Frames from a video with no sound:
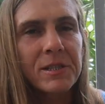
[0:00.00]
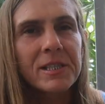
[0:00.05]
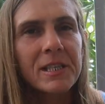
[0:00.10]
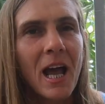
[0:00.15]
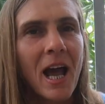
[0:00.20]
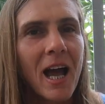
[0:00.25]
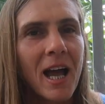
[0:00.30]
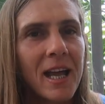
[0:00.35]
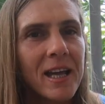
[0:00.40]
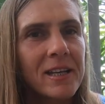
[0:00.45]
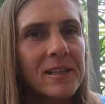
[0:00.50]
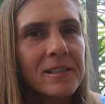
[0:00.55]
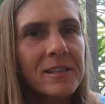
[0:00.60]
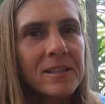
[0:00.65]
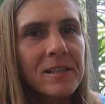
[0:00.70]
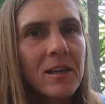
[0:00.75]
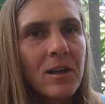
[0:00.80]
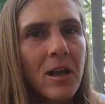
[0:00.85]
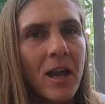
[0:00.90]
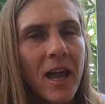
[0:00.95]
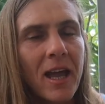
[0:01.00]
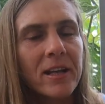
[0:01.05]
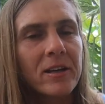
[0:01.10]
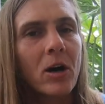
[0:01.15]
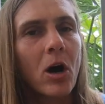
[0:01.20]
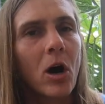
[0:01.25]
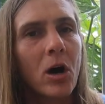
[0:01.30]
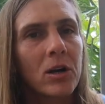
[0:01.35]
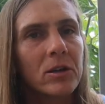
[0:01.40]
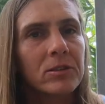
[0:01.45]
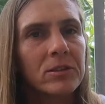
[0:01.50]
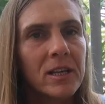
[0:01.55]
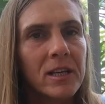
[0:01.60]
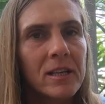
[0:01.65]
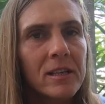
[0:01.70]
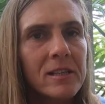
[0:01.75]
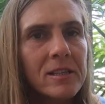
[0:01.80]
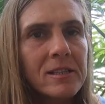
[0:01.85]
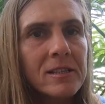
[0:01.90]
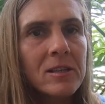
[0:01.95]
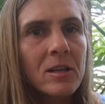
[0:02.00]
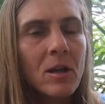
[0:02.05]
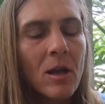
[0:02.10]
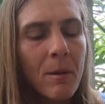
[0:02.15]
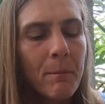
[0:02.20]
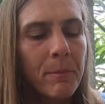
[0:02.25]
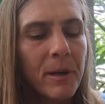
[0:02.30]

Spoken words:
size and hardness,